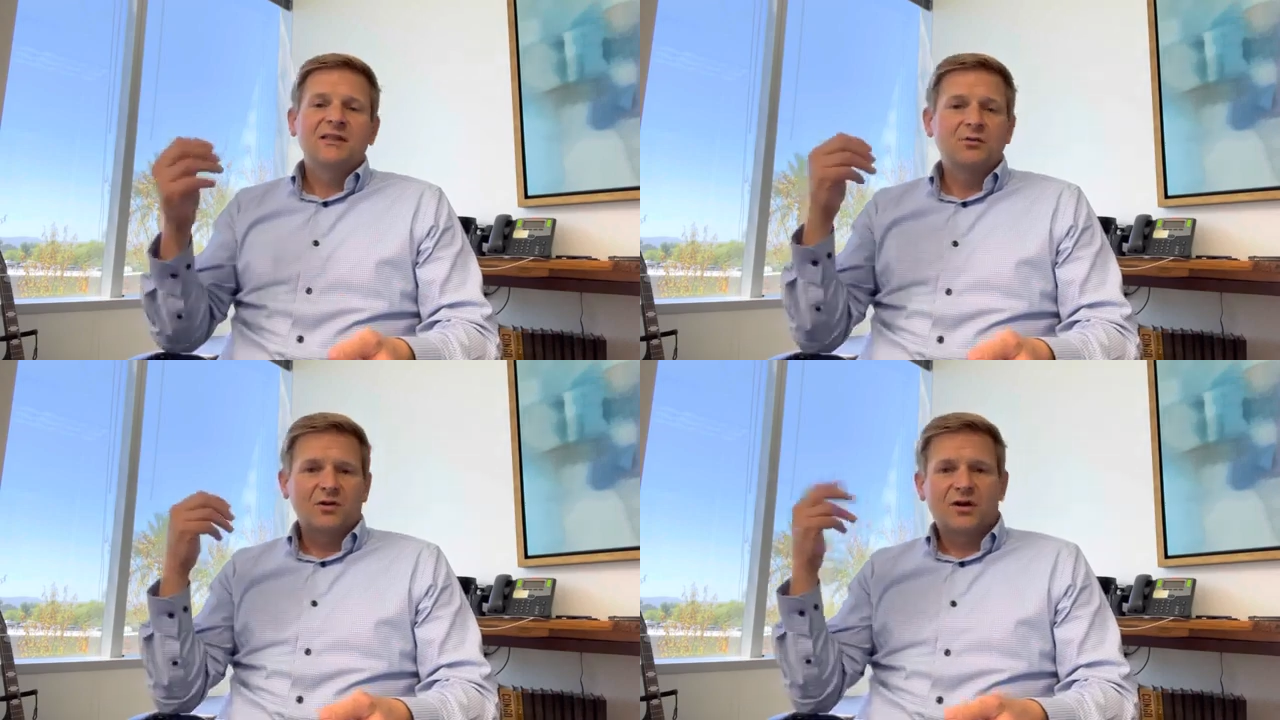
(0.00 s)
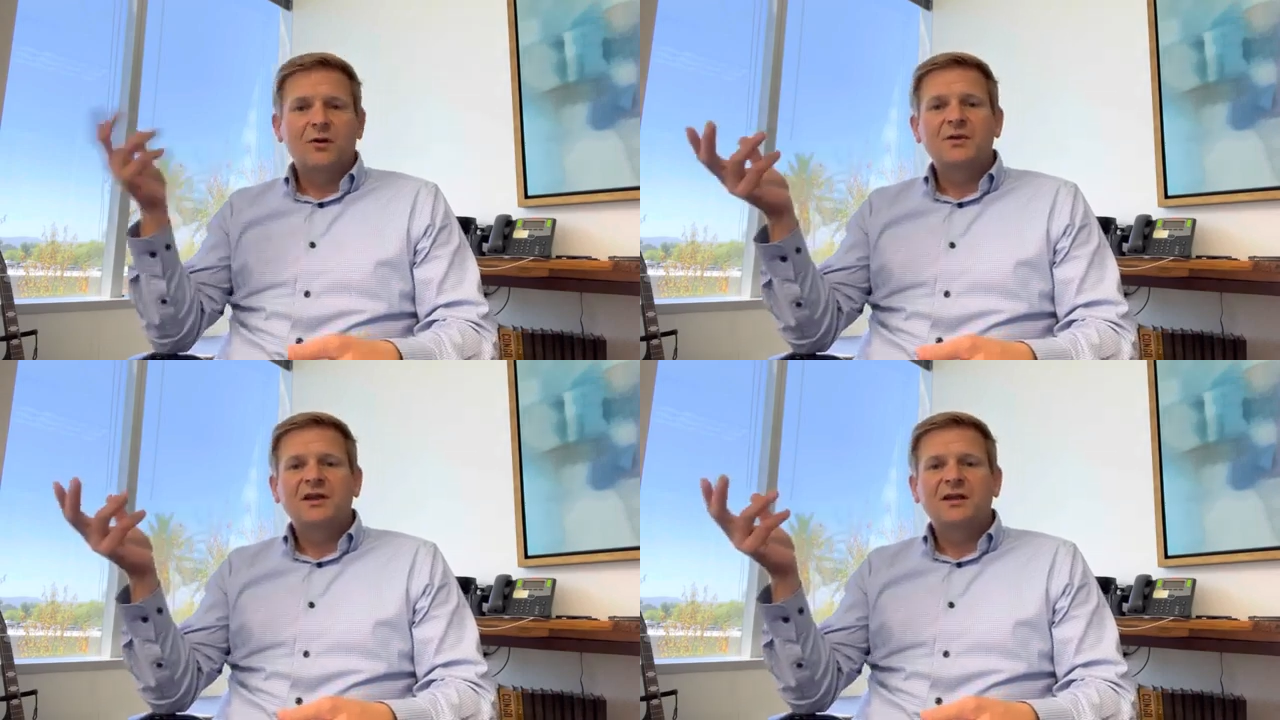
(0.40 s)
that were
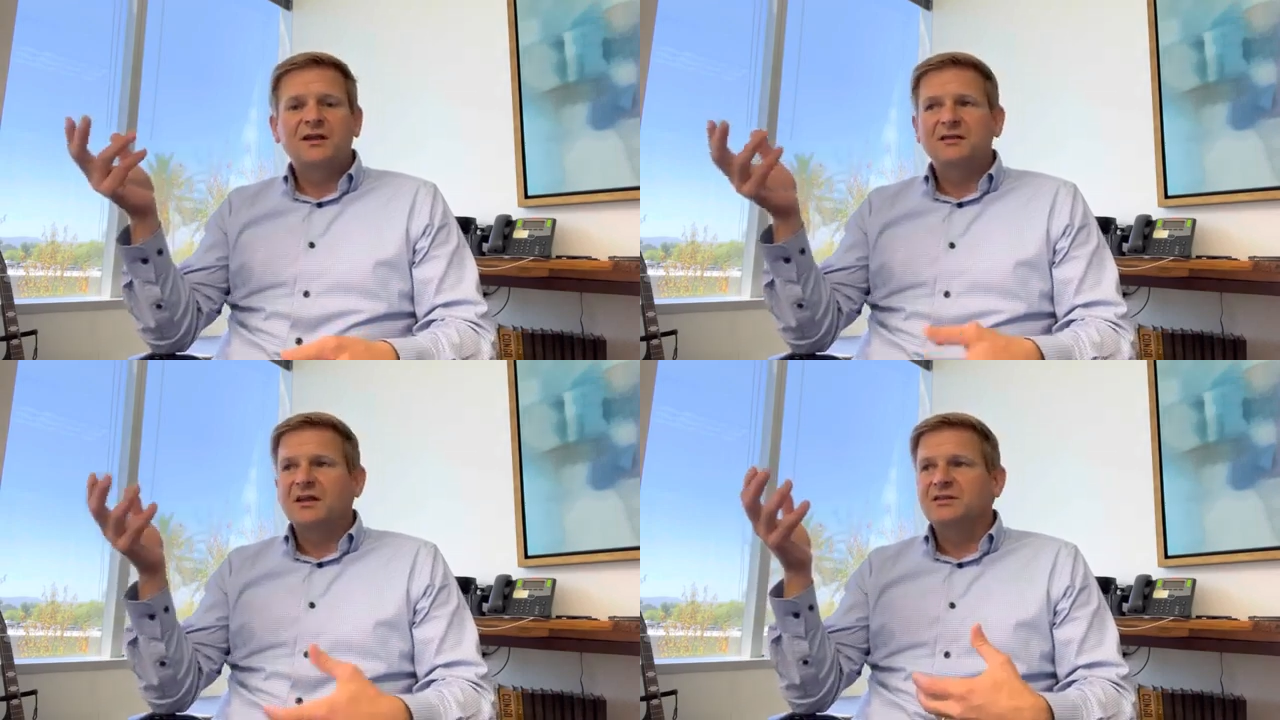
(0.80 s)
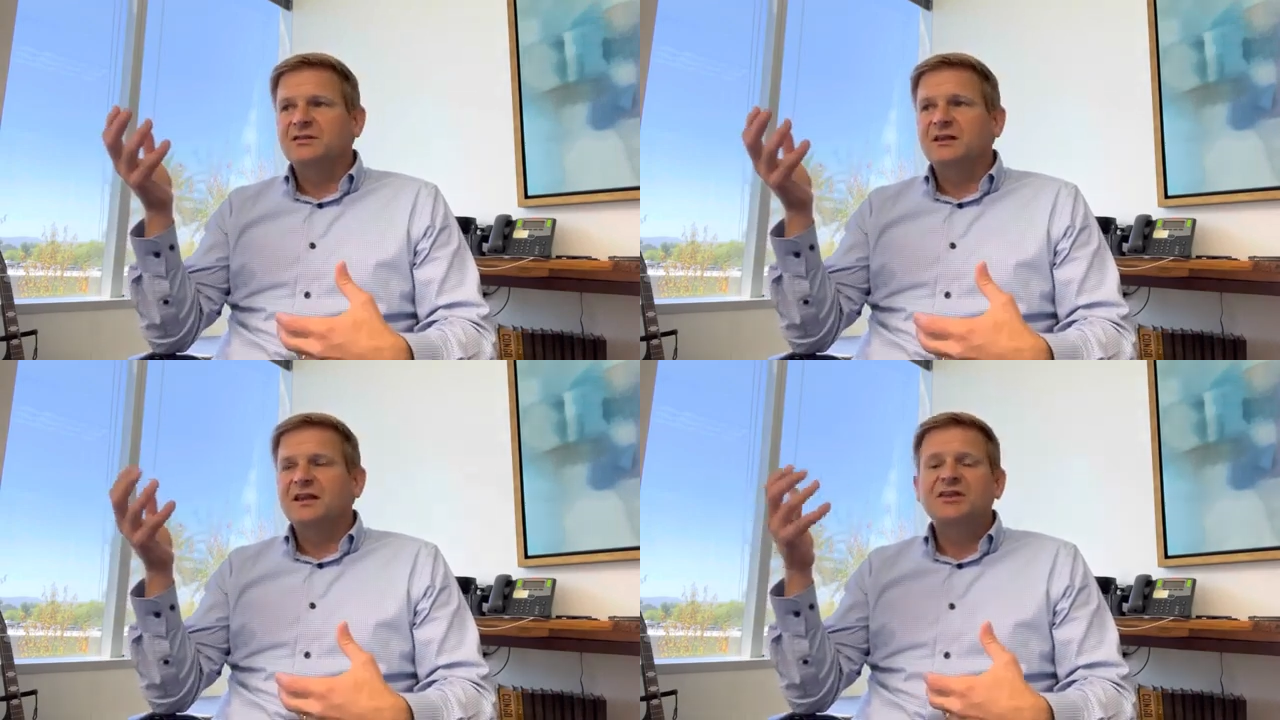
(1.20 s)
coming in
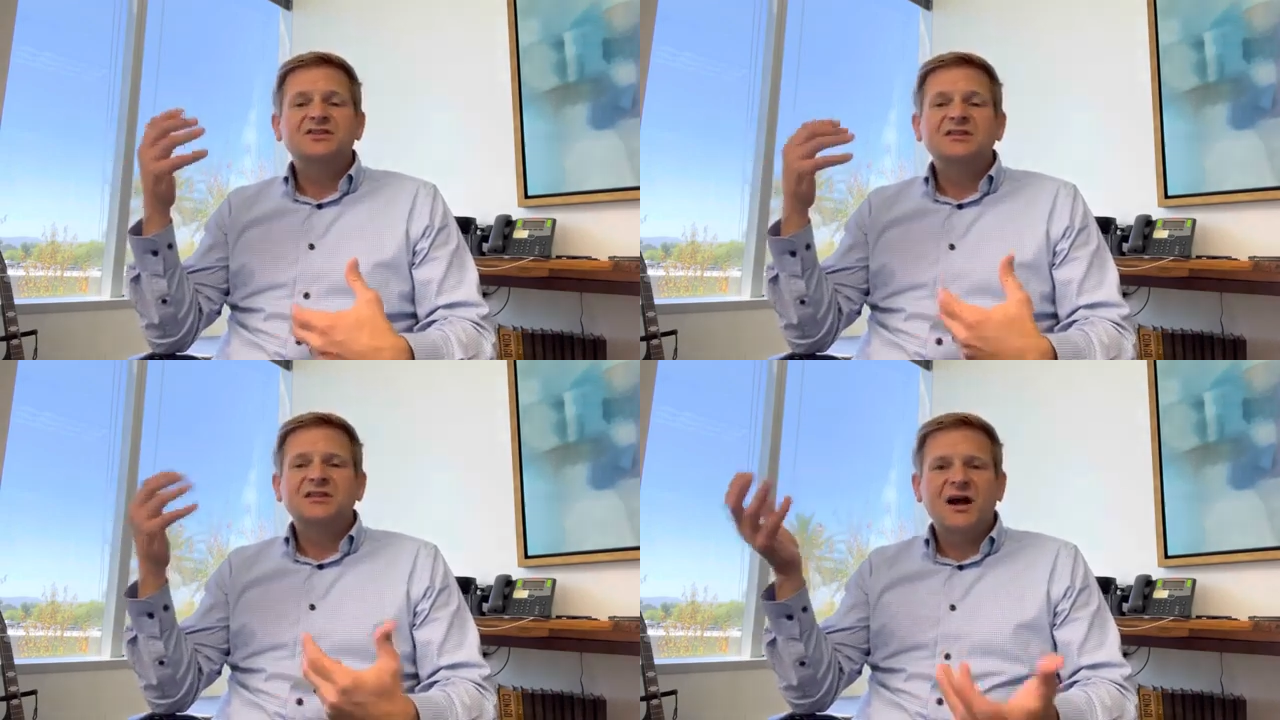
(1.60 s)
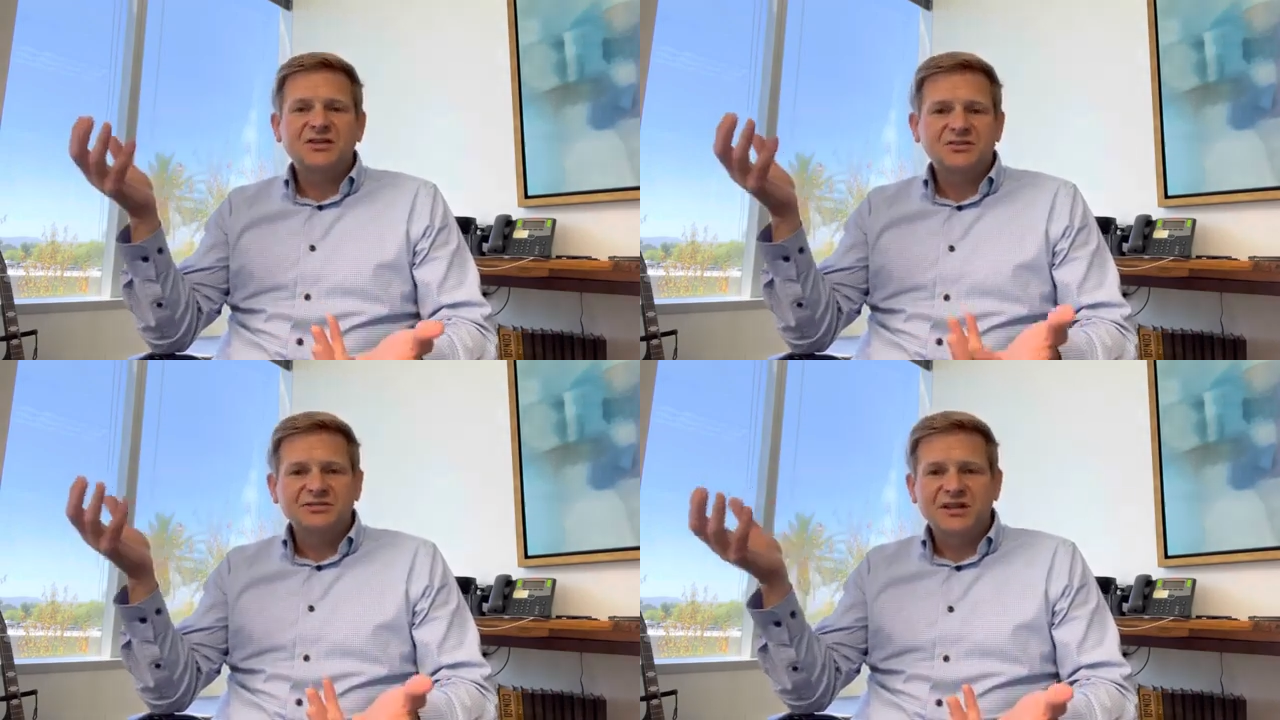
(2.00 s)
and engaging these
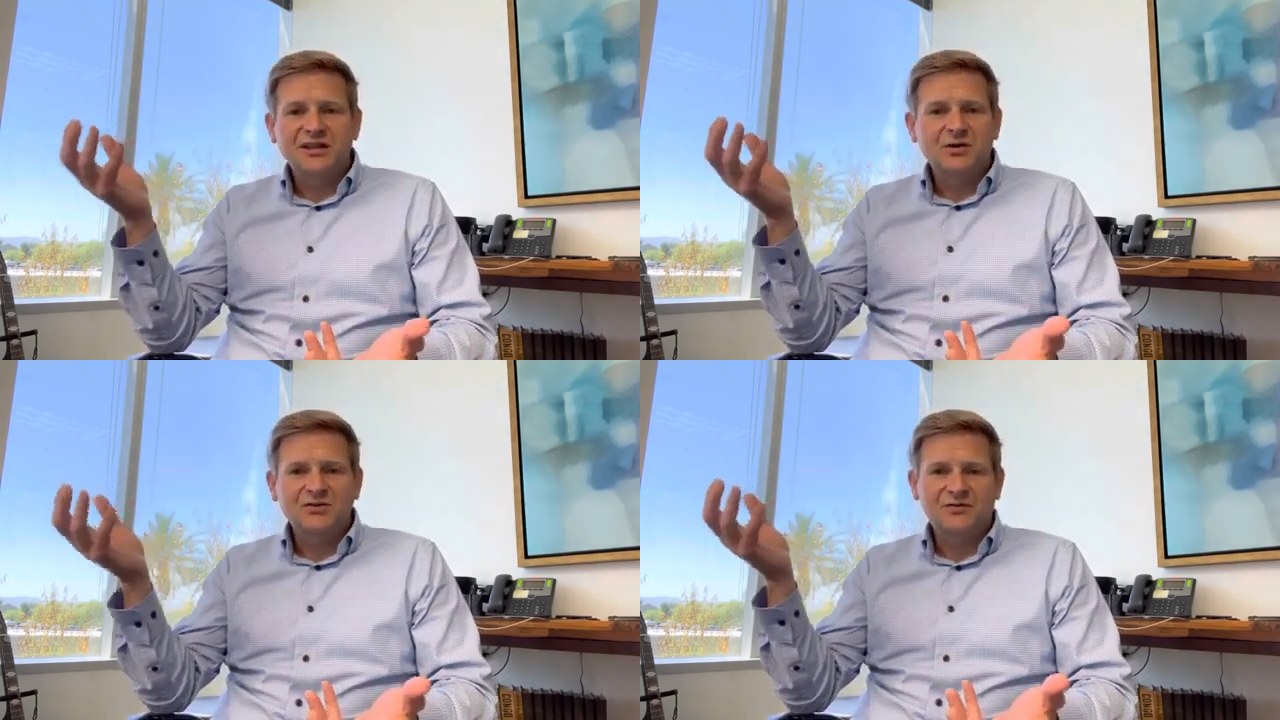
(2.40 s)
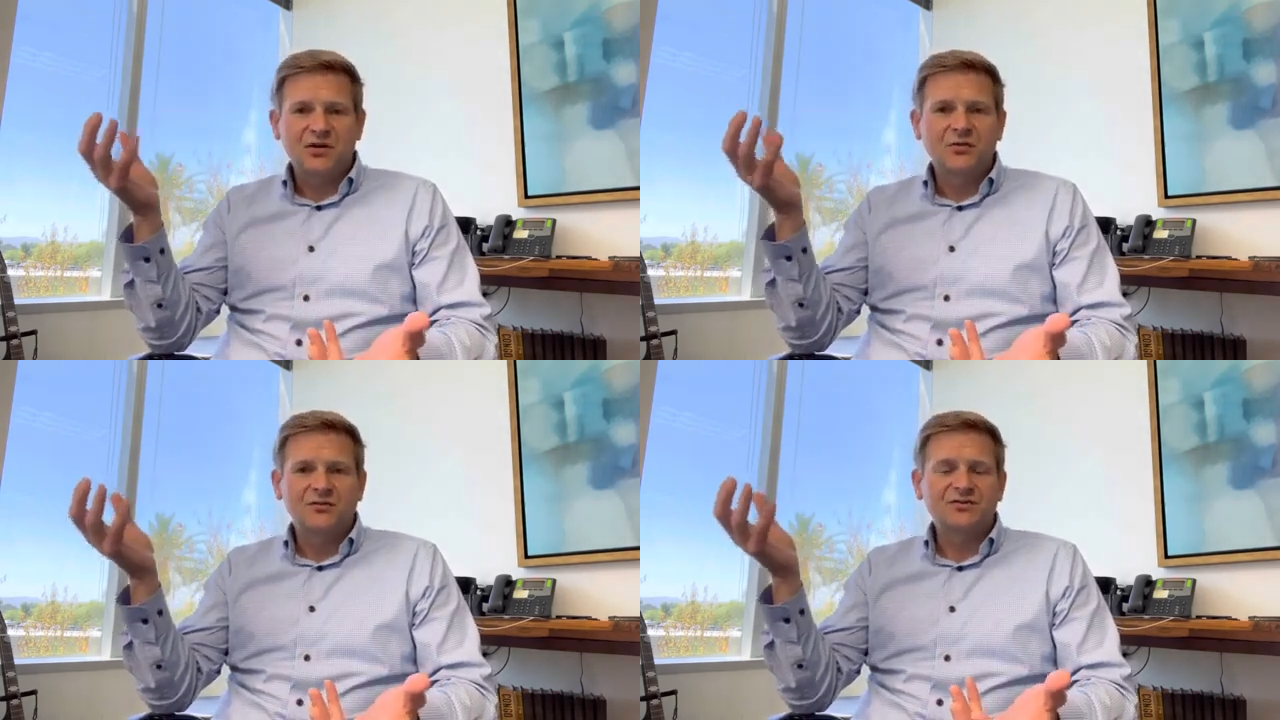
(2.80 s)
hostile takeovers
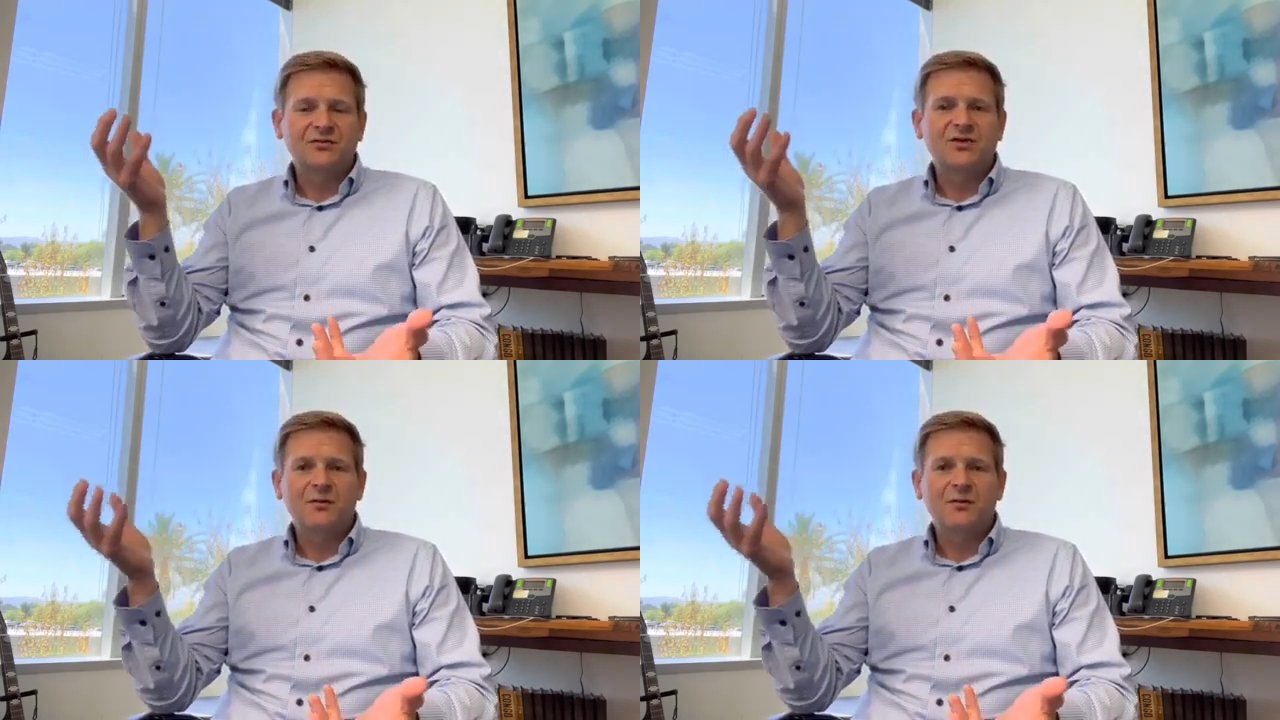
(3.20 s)
of